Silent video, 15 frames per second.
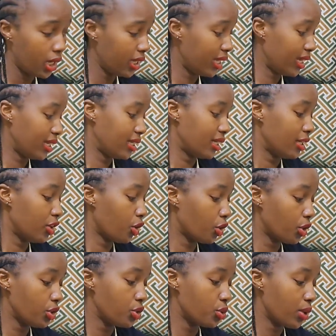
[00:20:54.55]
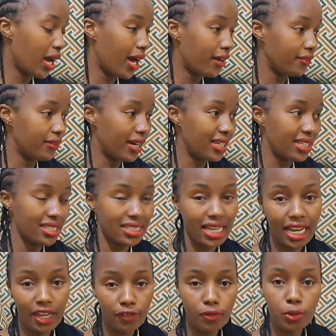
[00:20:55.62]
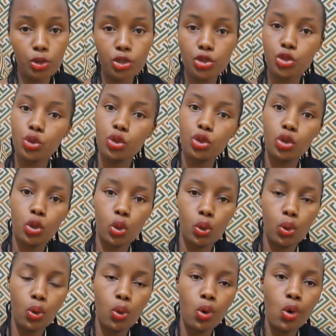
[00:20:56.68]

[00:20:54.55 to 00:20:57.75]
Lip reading: then you're going to have an easier life, because you'll know.